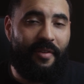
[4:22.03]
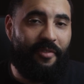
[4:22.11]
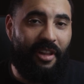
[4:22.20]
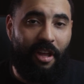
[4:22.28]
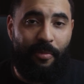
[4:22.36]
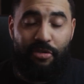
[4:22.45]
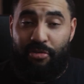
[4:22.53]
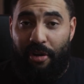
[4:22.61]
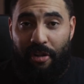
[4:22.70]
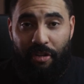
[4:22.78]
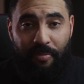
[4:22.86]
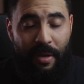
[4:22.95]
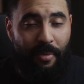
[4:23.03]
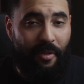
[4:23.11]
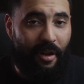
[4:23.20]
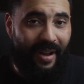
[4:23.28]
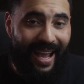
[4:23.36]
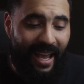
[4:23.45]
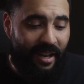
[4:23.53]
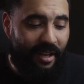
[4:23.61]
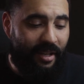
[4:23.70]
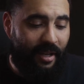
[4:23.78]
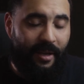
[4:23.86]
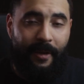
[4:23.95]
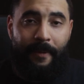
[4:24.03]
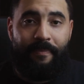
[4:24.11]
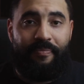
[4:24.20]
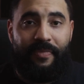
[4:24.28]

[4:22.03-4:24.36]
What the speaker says: I feel like a majority of those people that are hating,